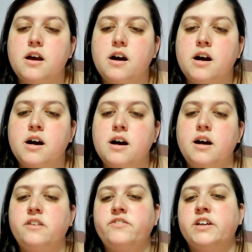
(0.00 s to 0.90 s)

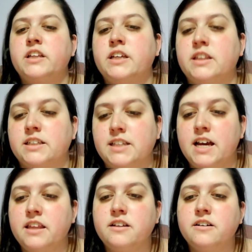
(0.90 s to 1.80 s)
unveiling the
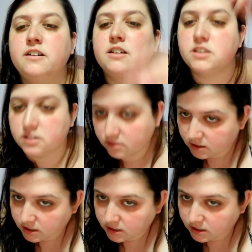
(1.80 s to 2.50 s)
tethered. So the